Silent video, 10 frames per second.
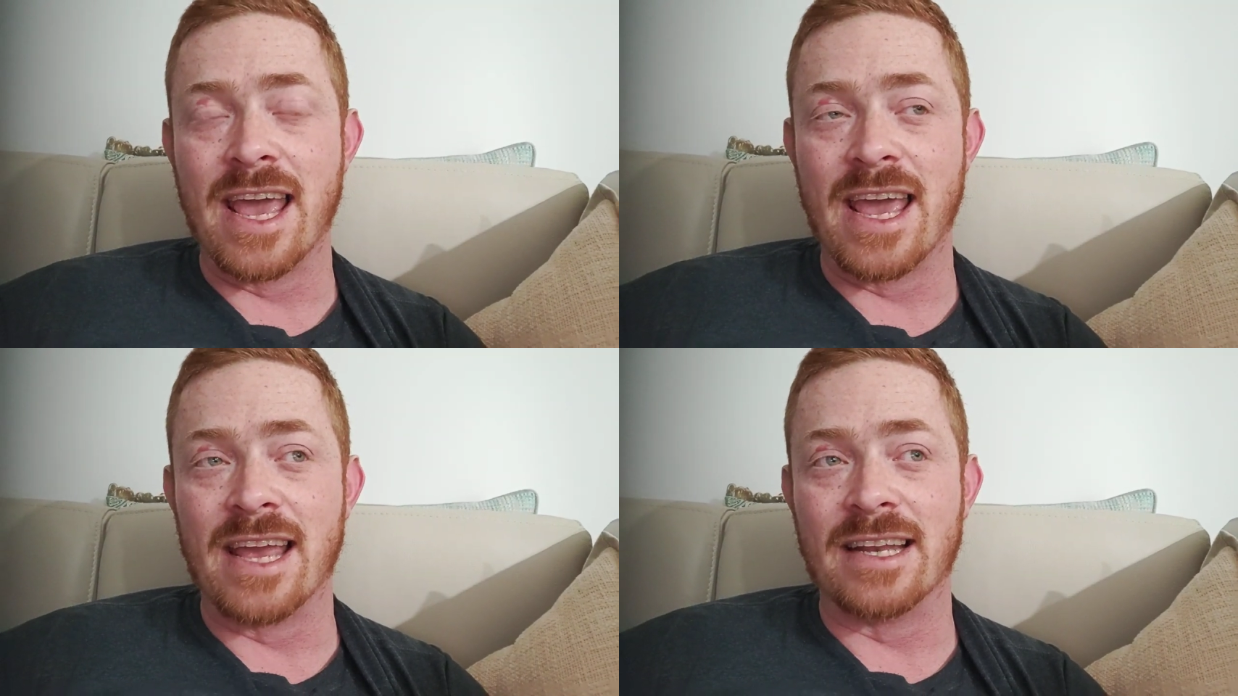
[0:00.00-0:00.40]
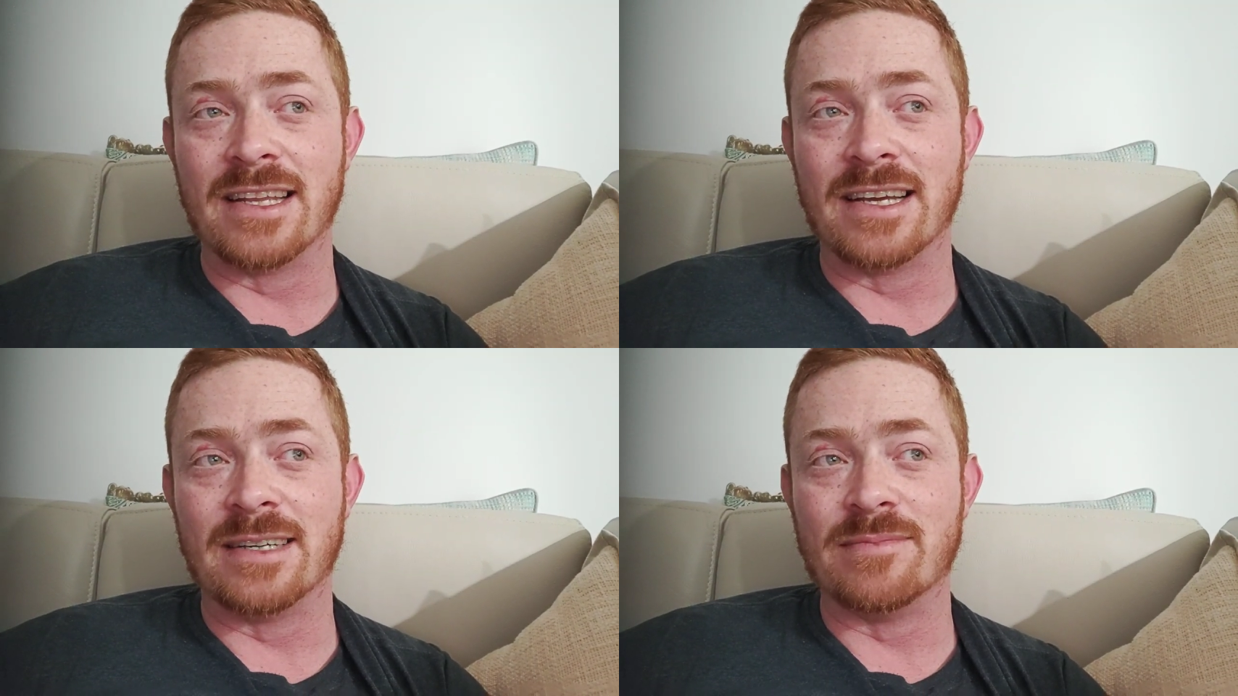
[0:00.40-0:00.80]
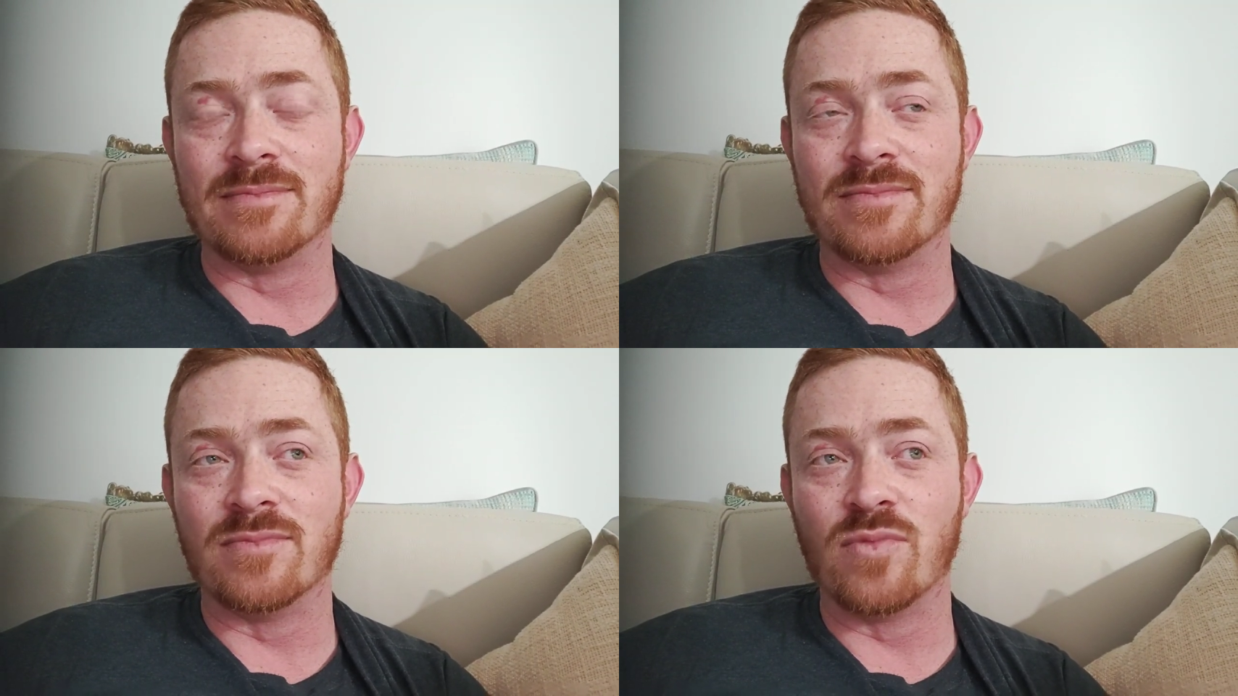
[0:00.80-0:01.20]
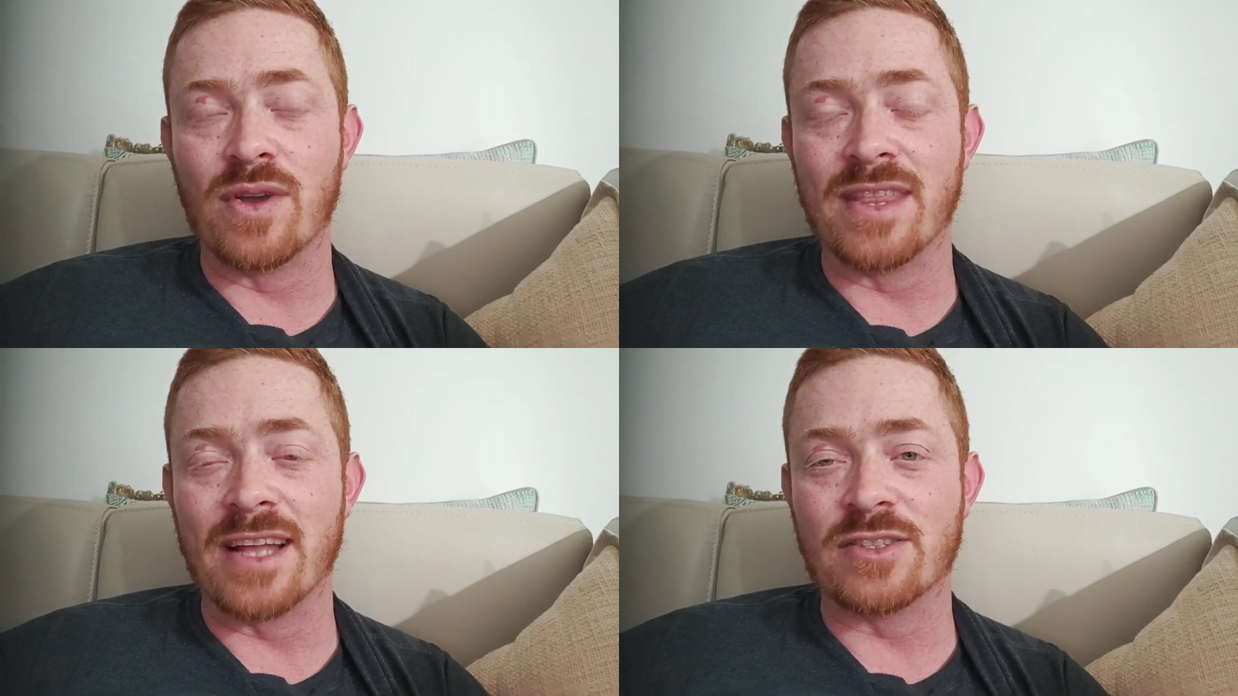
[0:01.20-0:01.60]
And
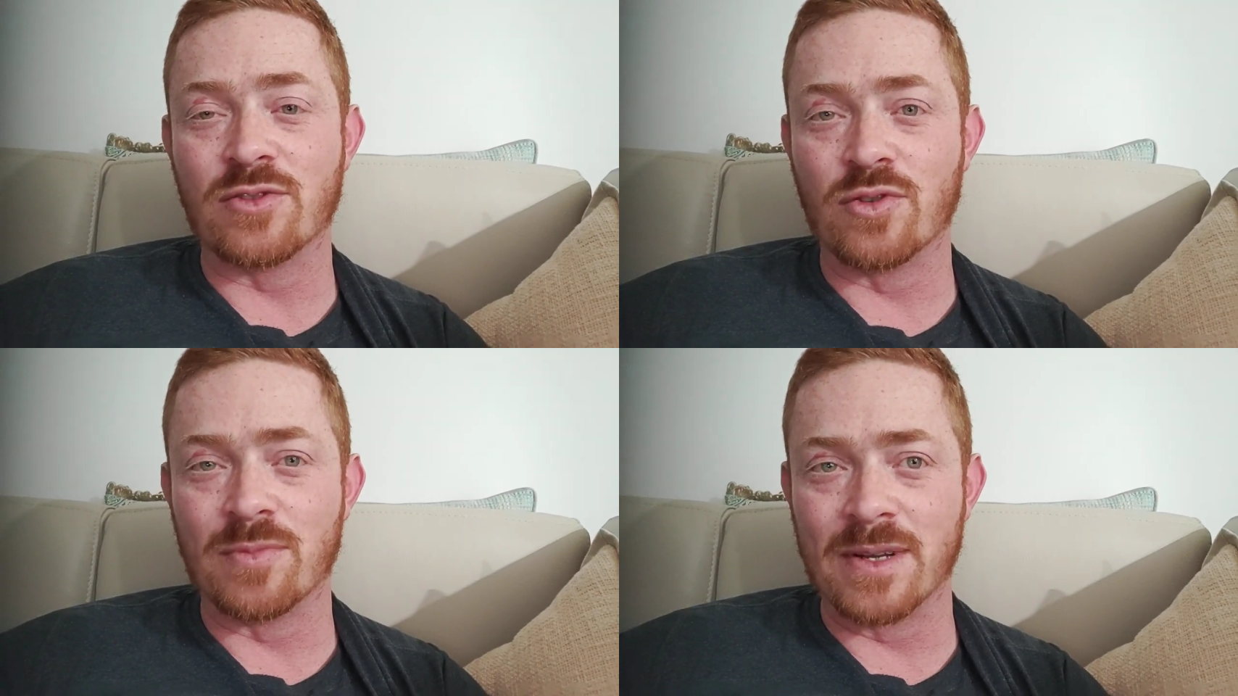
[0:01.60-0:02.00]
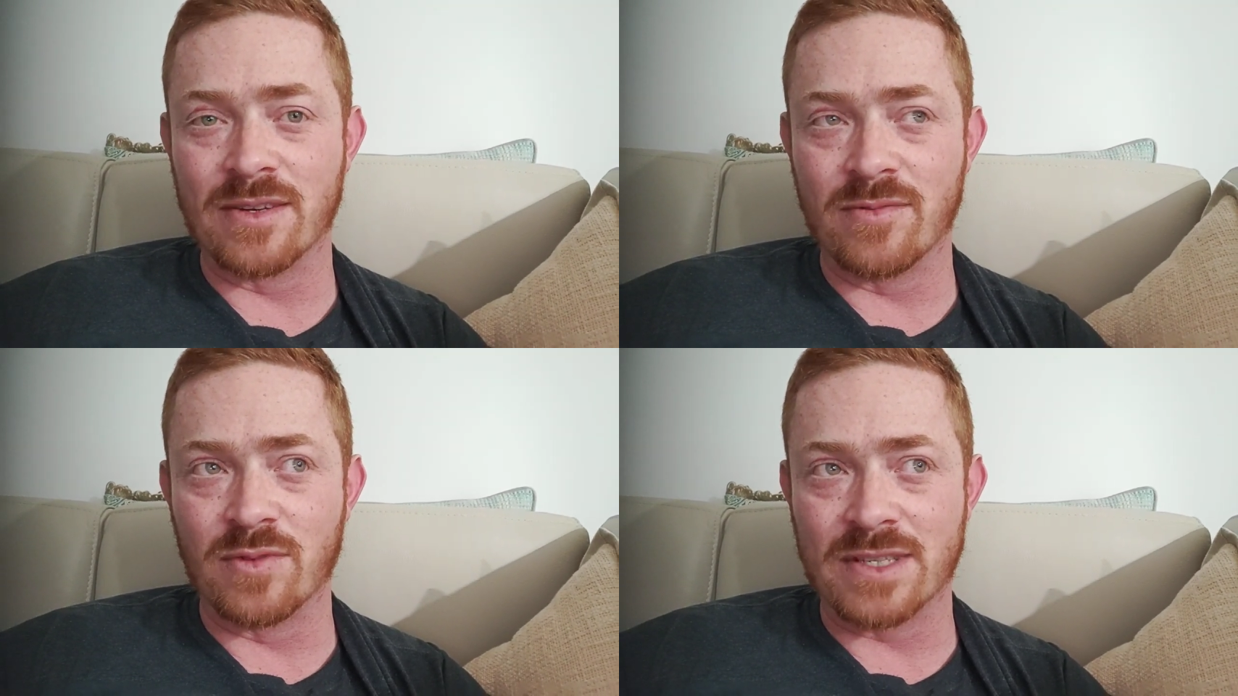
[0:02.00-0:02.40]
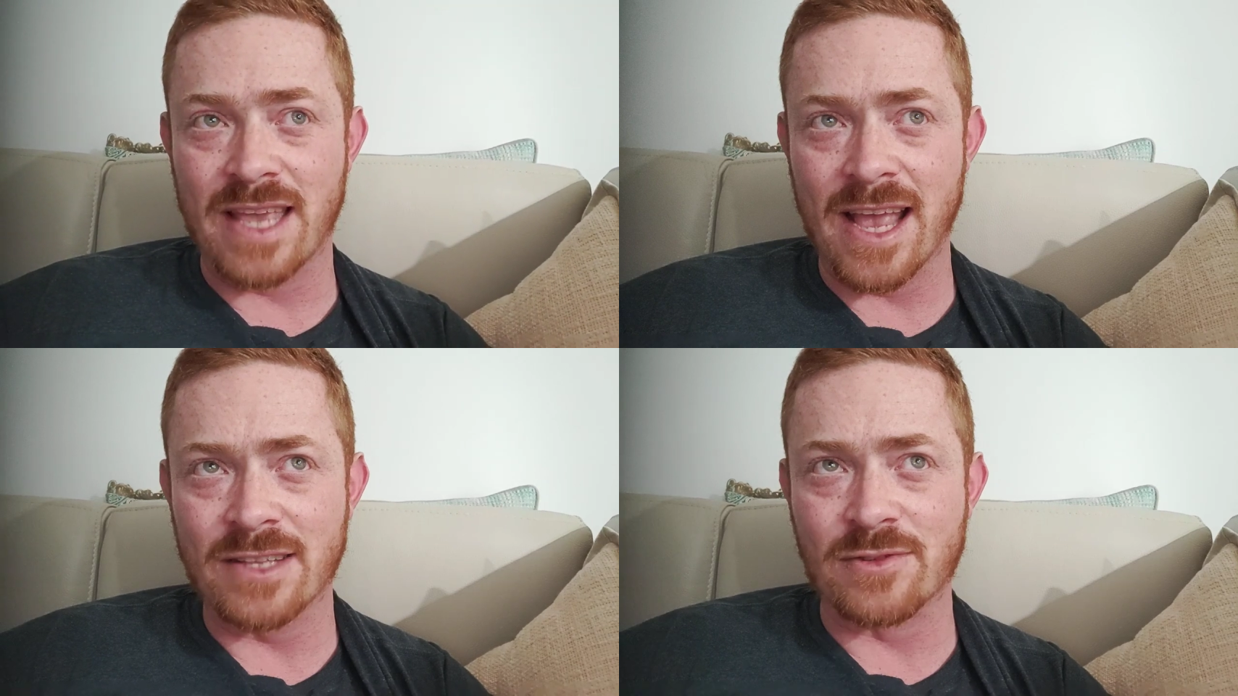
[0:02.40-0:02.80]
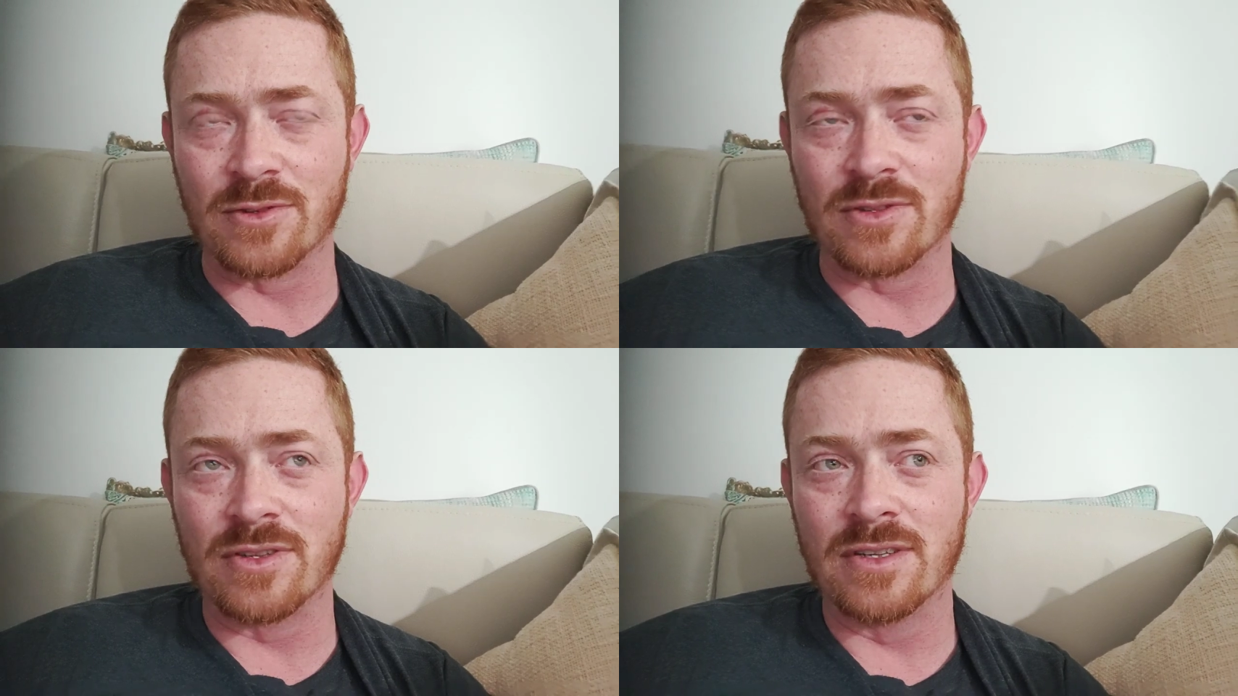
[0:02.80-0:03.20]
when that tournament was
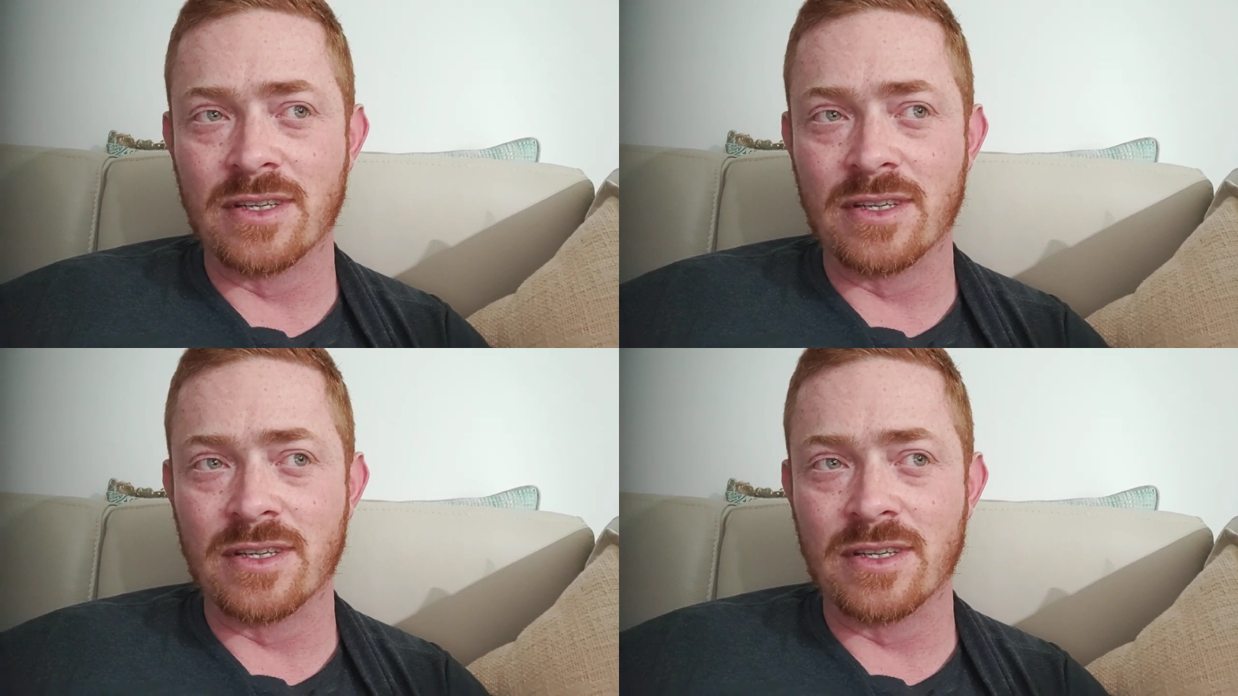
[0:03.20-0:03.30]
cancelled,